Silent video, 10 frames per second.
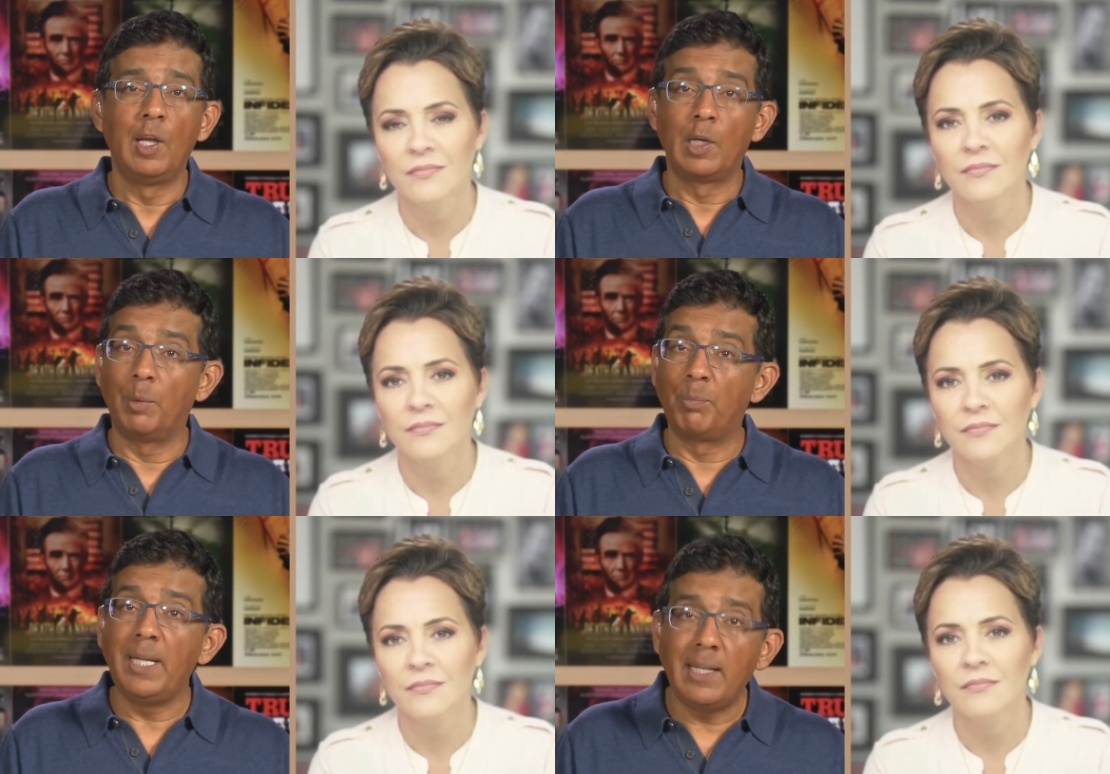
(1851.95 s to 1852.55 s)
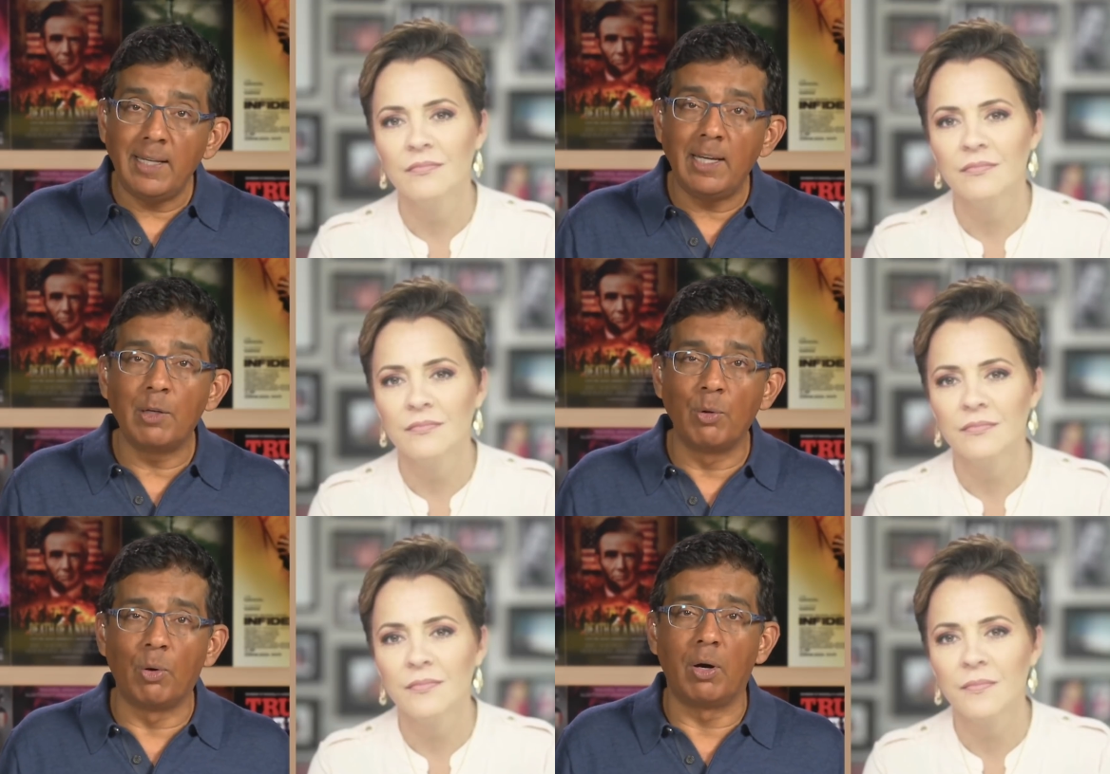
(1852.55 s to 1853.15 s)
Speaker 1: completely
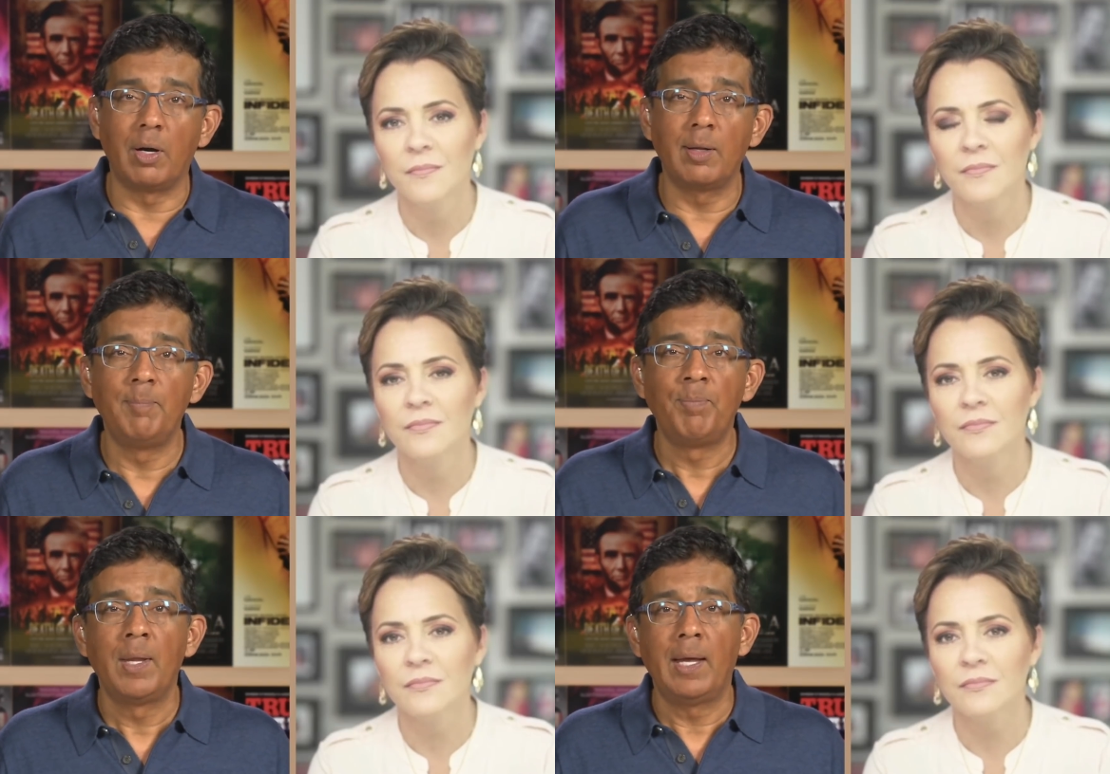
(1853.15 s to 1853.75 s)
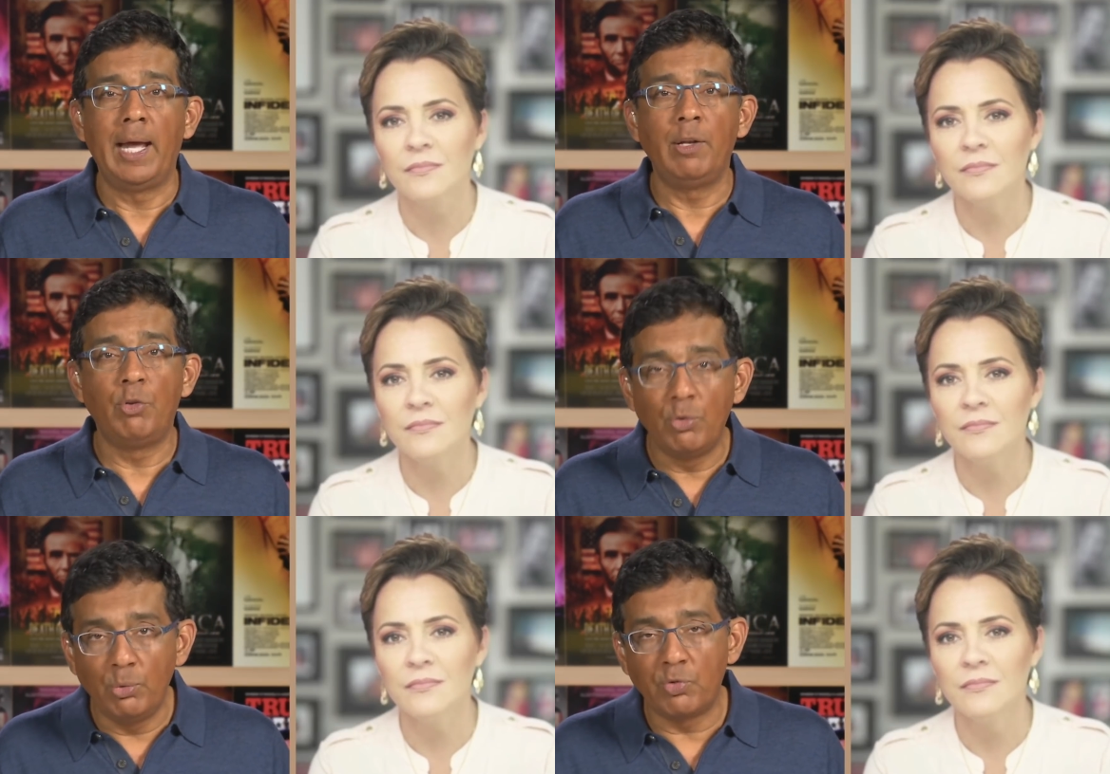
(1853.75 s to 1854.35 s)
ignored
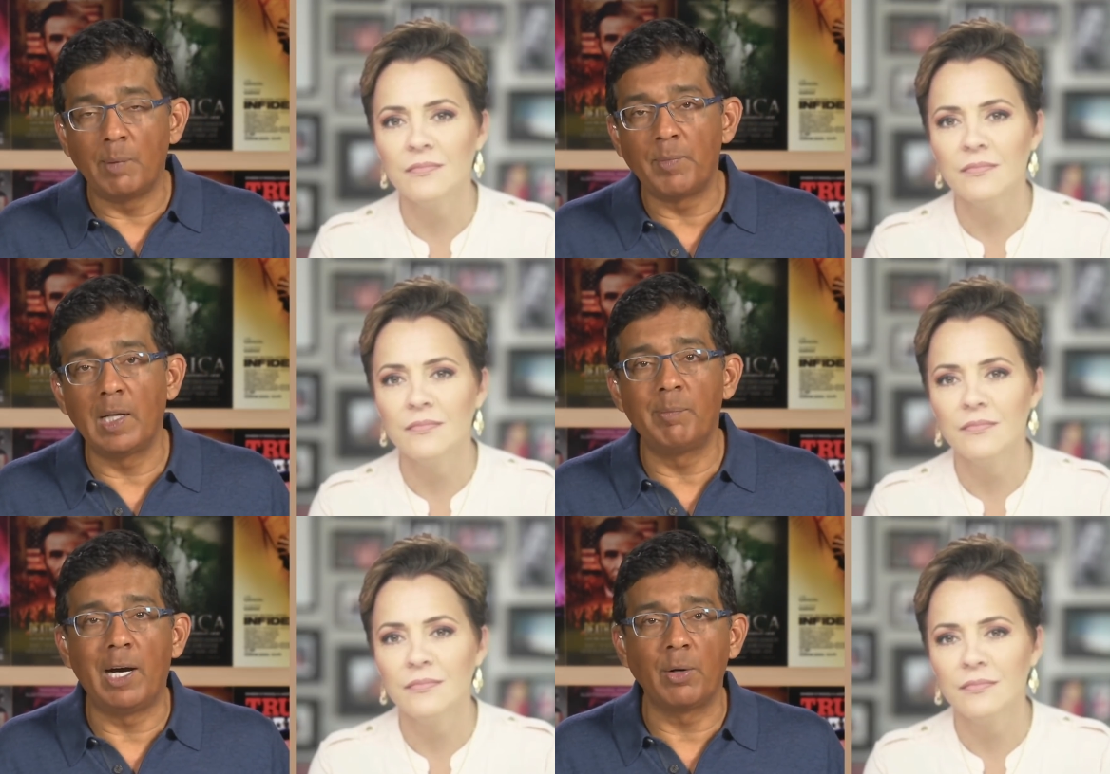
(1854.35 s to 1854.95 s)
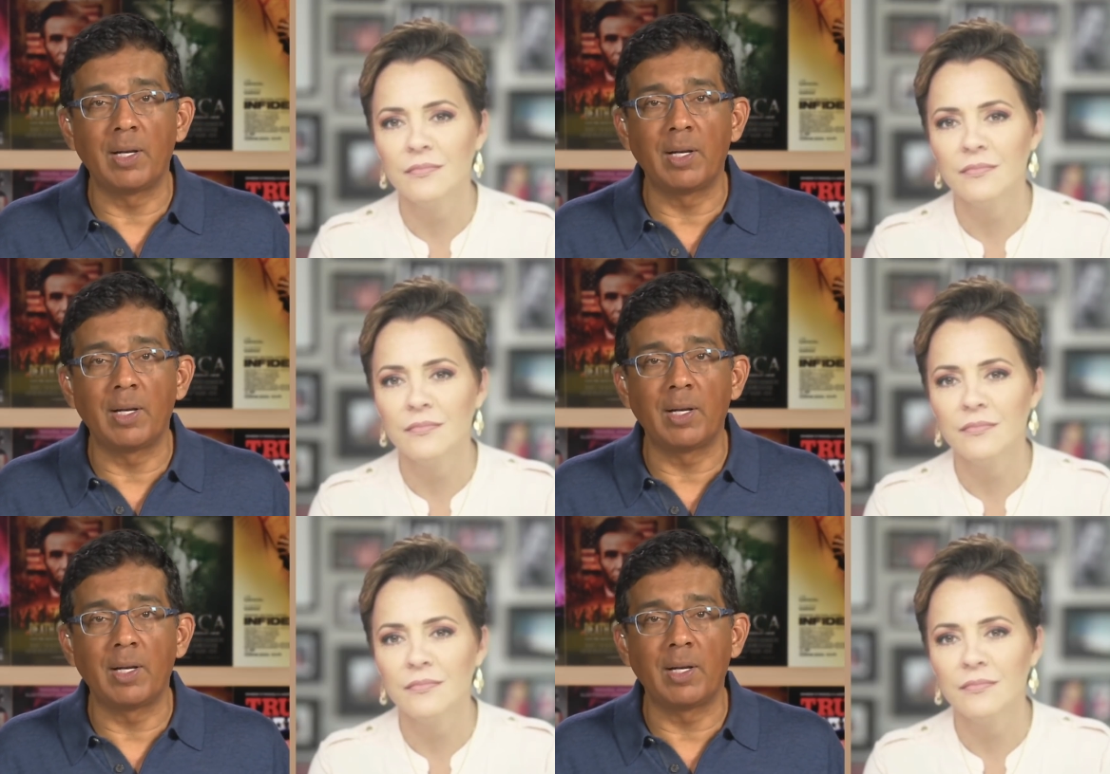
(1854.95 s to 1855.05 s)
and do something about